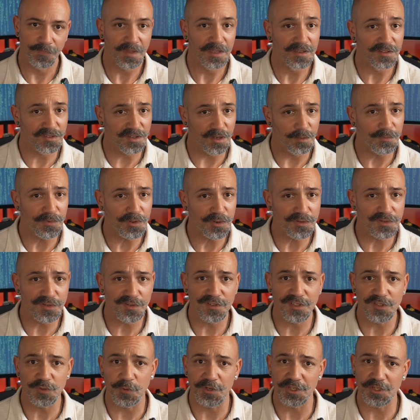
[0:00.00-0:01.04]
Some
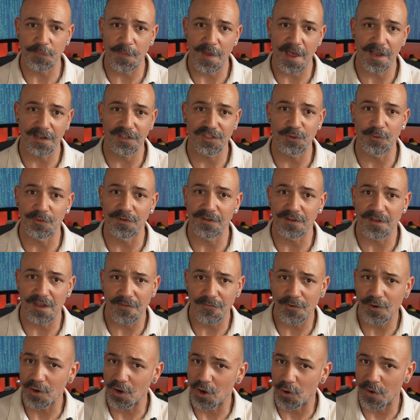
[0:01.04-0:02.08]
users switch back to
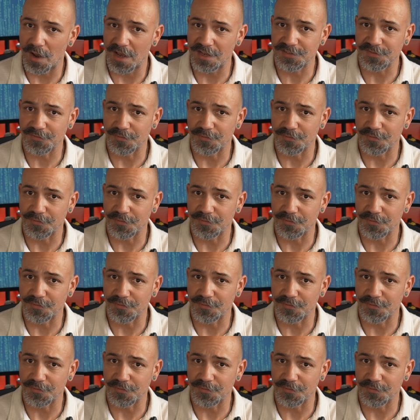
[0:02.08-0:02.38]
EndeavourOS